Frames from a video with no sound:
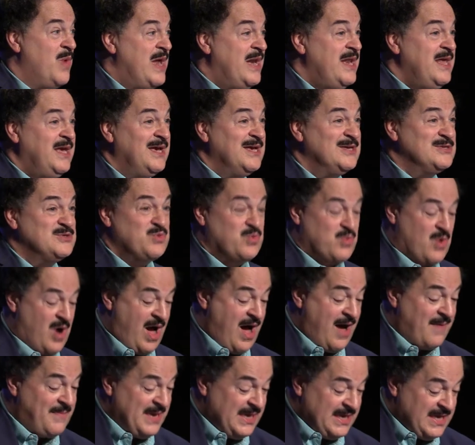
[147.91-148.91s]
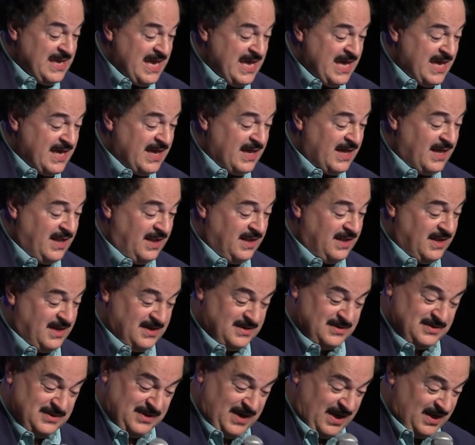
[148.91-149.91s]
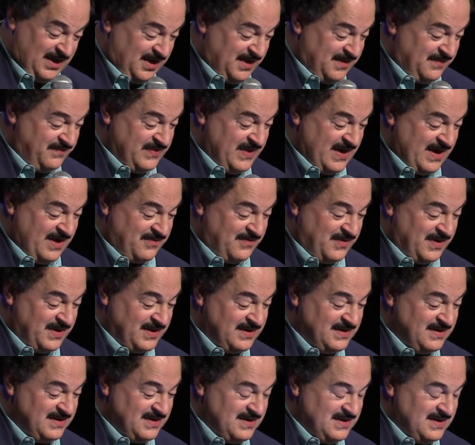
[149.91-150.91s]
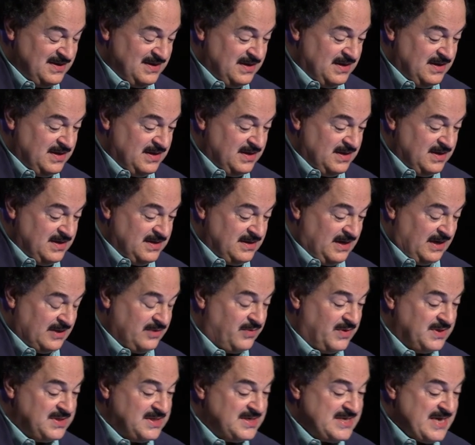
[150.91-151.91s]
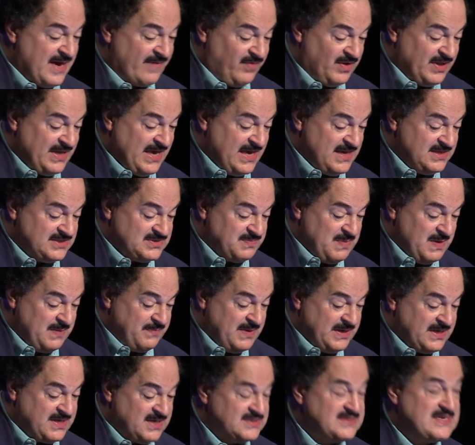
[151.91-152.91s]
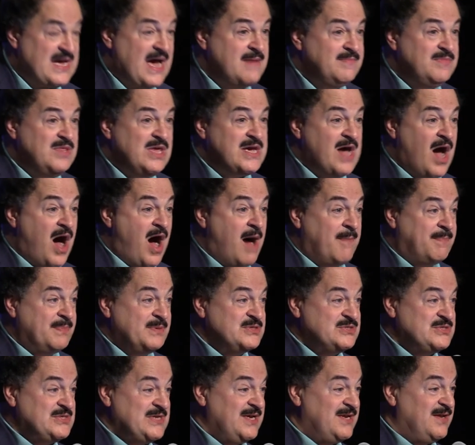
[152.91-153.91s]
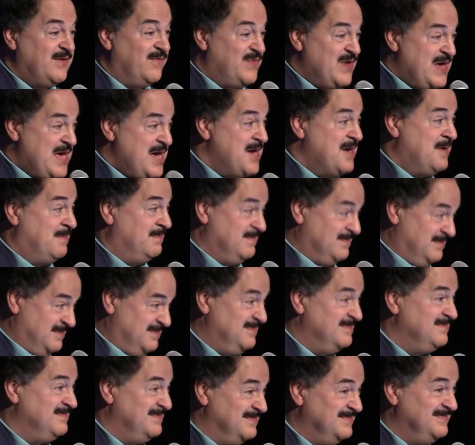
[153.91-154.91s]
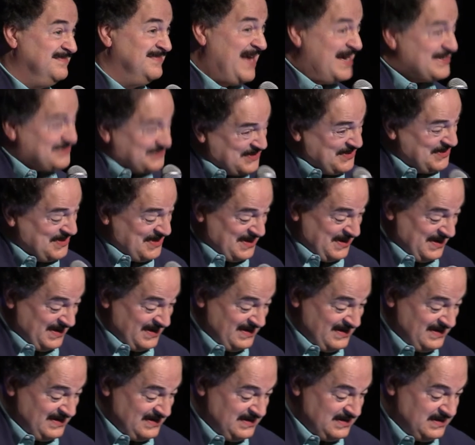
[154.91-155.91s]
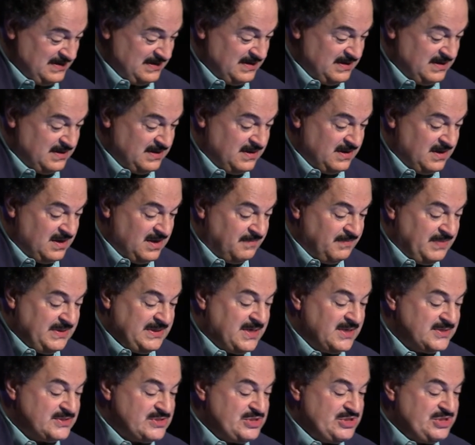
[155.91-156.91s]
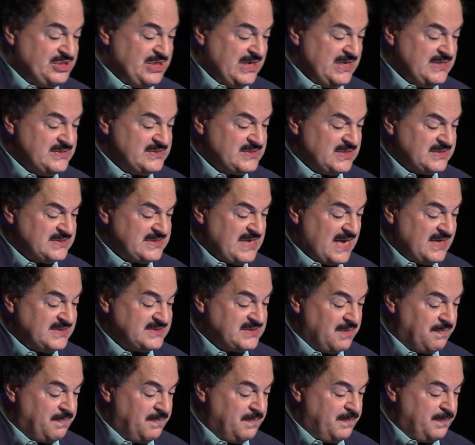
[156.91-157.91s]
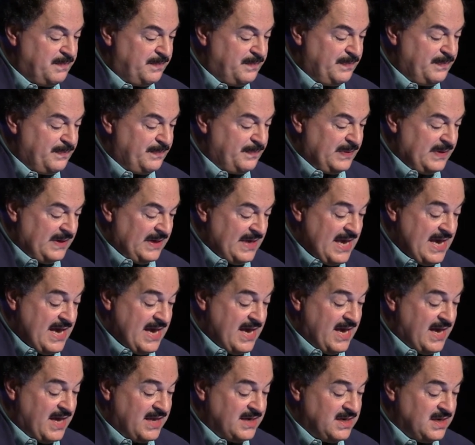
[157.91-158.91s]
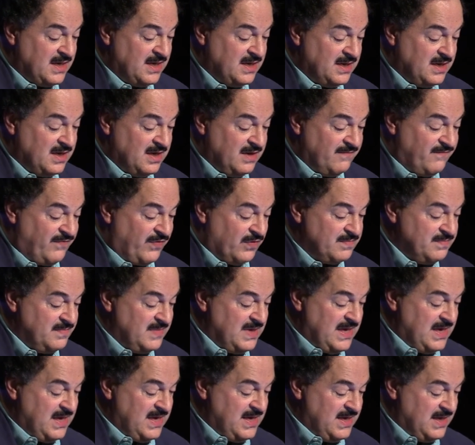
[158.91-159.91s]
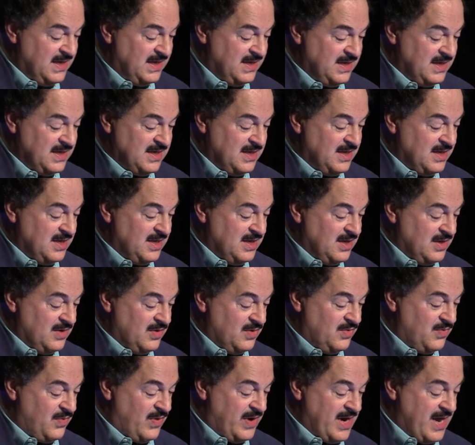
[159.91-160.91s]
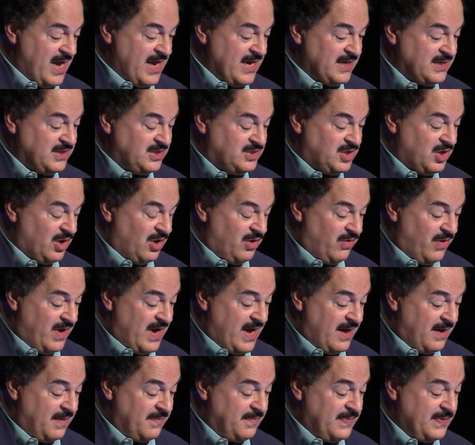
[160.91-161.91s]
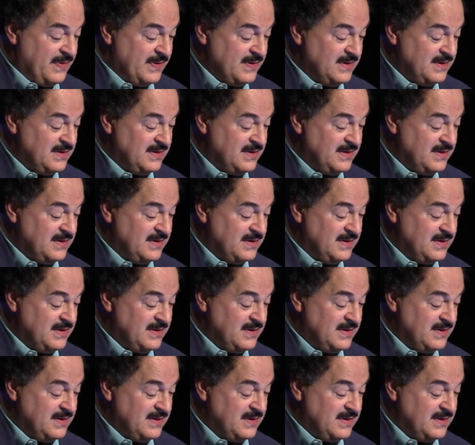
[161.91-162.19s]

winning is robbing hell. Oh, I love that one. Another one, the devil hates me because I'm the opposite of him. That's good. Because Jesus has a plan for me when I grow up.